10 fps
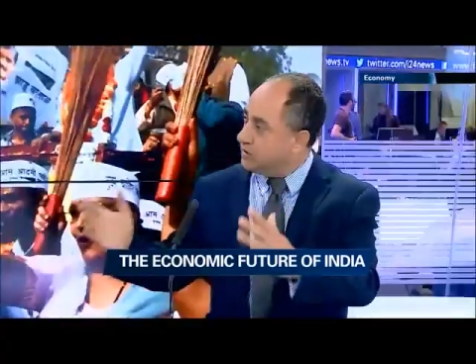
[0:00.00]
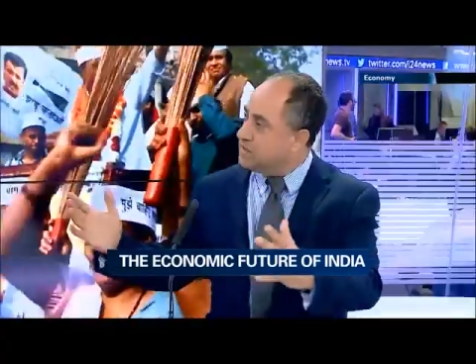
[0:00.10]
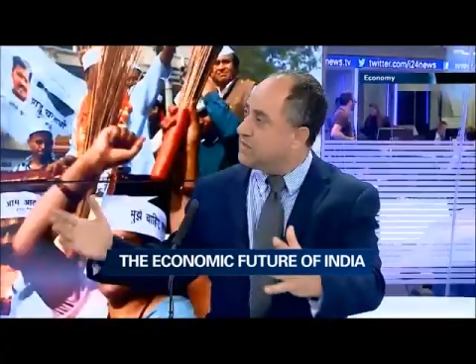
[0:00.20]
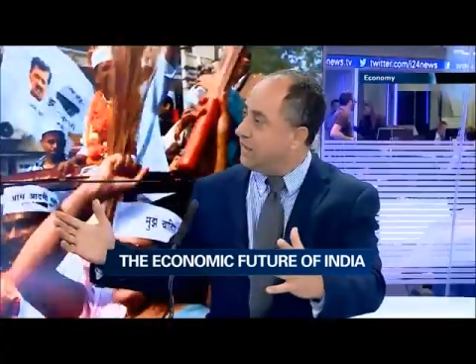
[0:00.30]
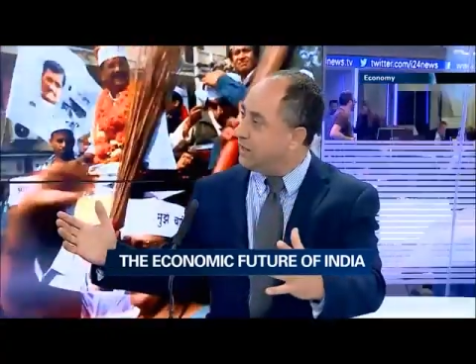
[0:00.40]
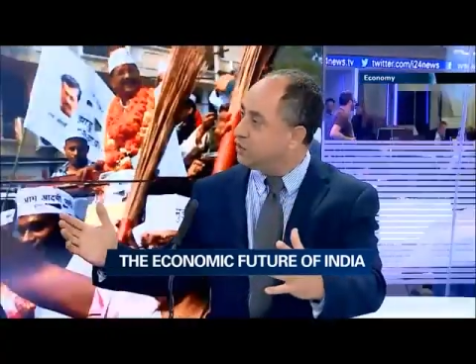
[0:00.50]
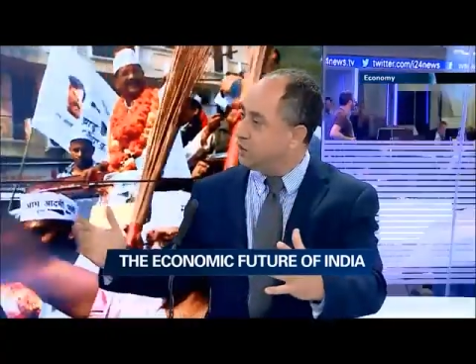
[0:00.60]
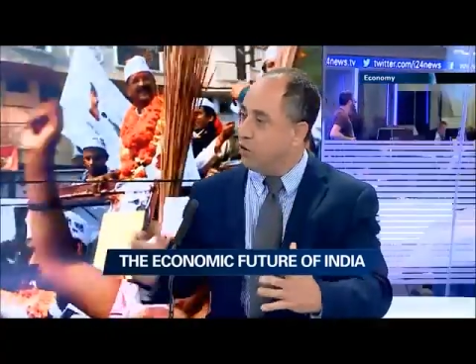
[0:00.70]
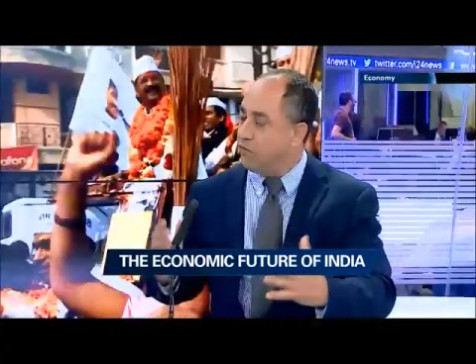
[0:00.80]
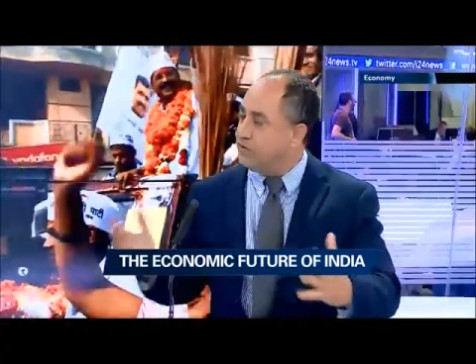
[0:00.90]
this
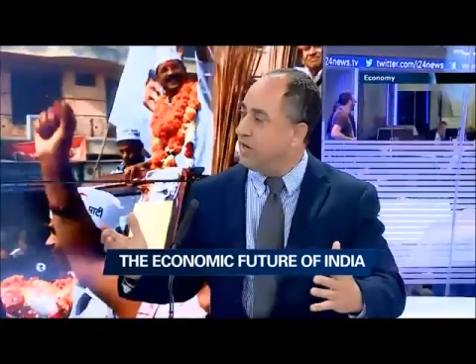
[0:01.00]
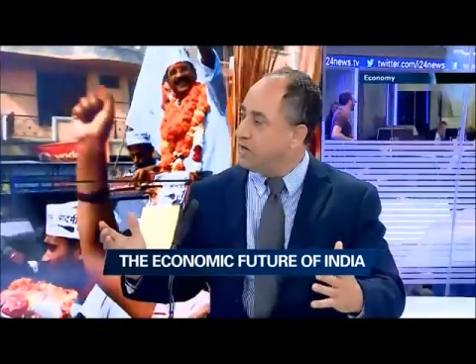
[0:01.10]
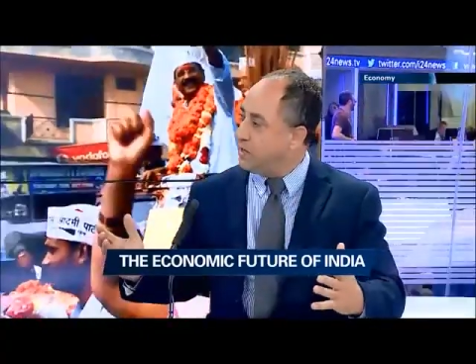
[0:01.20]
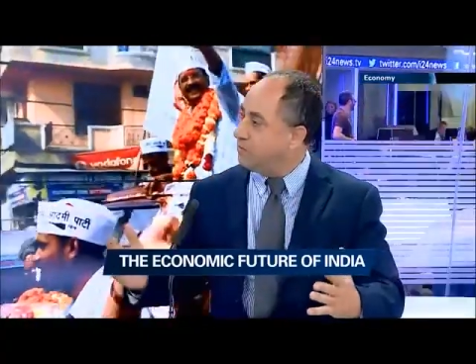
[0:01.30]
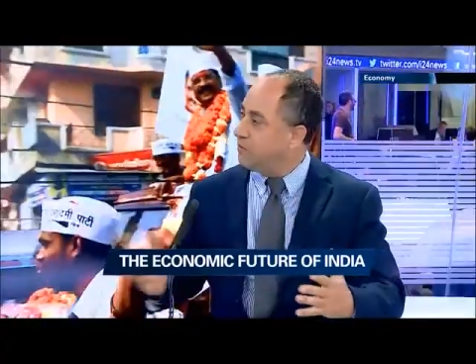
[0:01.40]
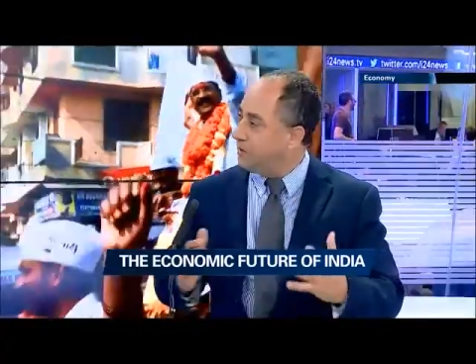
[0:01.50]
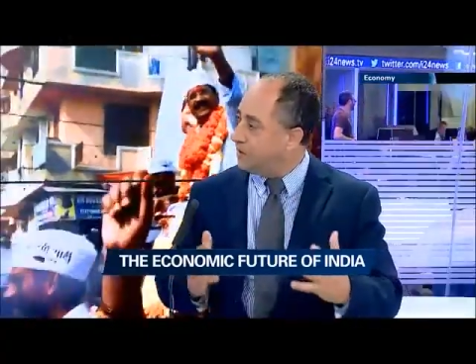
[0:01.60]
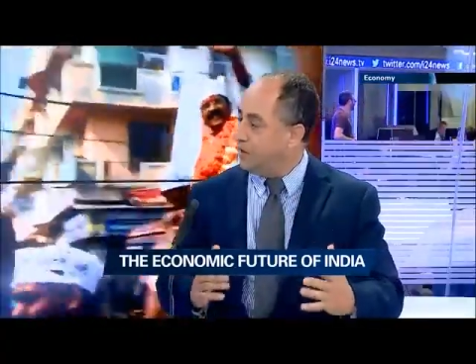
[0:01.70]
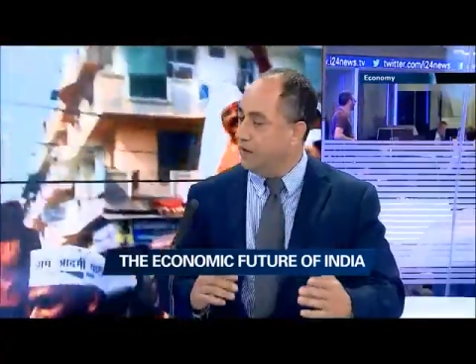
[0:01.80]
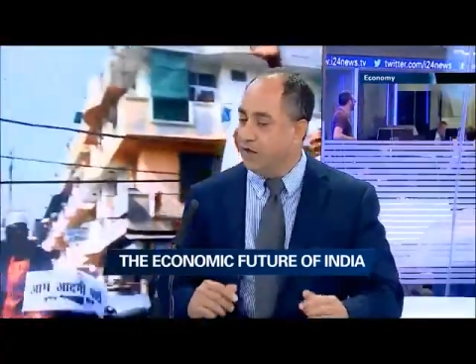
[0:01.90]
election of the
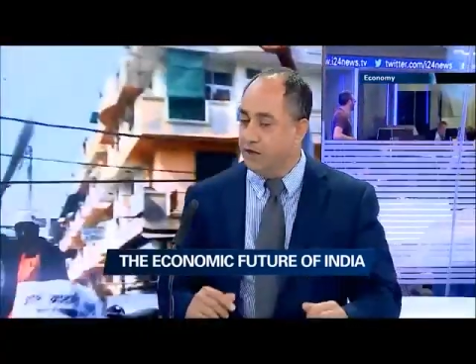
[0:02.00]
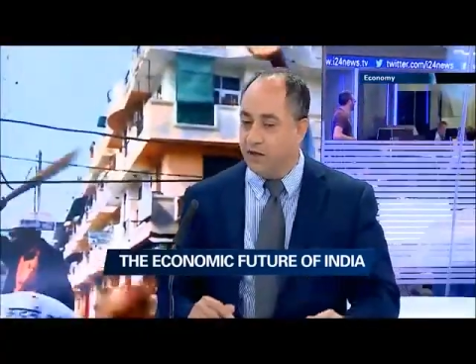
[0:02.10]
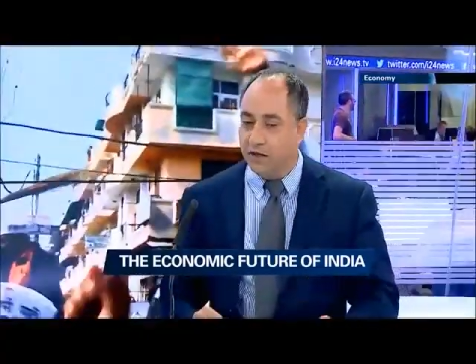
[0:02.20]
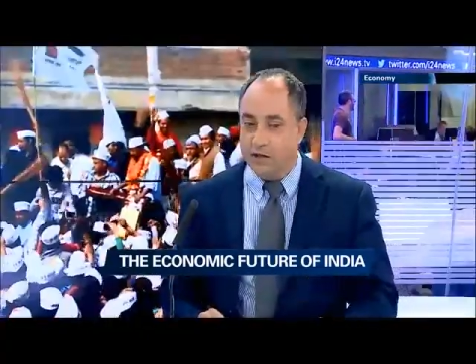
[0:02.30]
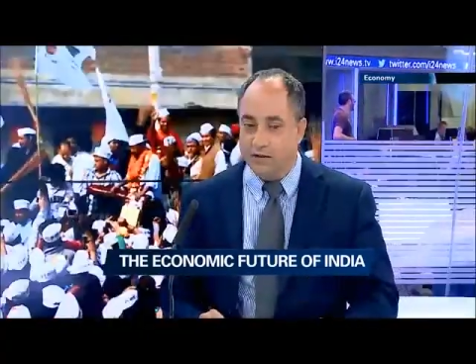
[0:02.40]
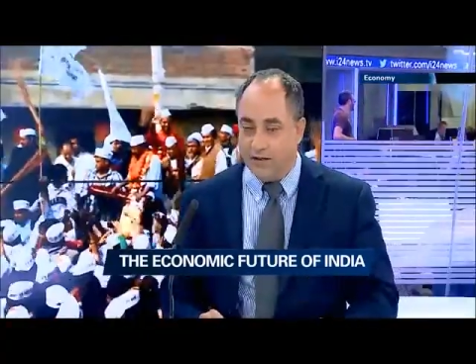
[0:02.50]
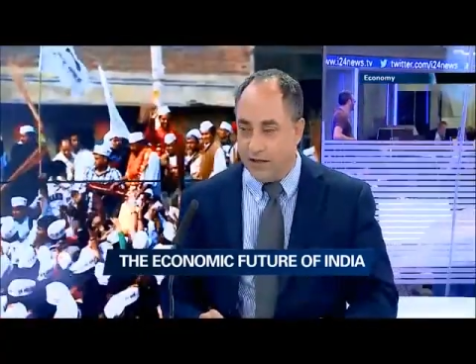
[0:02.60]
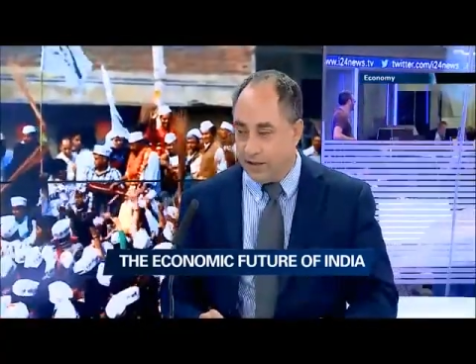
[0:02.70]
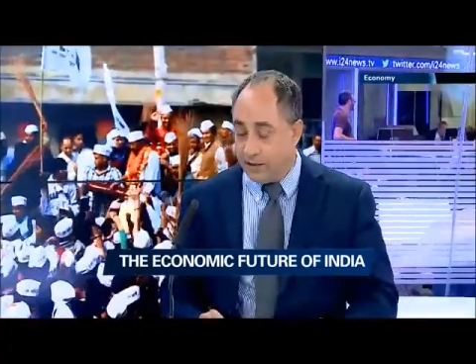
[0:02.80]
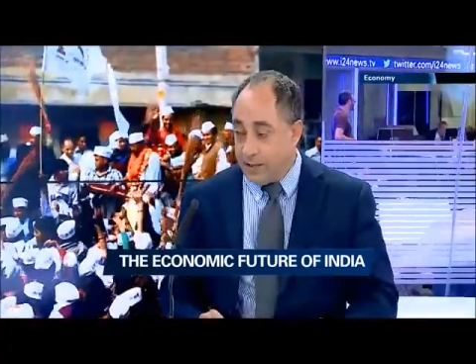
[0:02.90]
AAP in
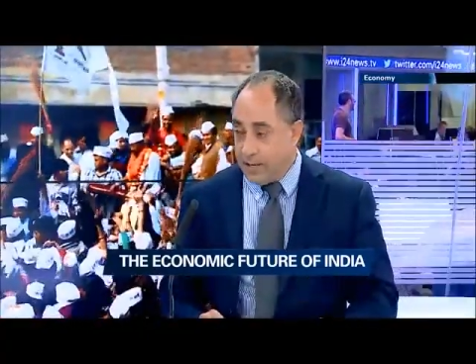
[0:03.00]
Delhi.